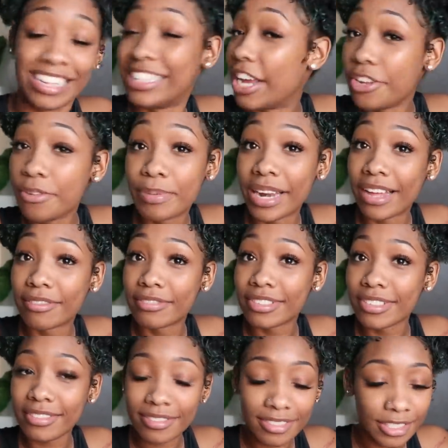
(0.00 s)
That's how you pronounce
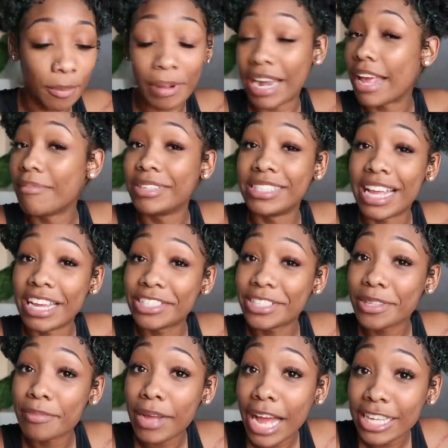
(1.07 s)
it. So my name is DeJha
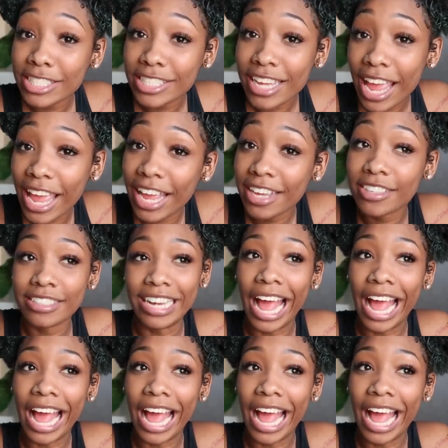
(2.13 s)
Lamagie.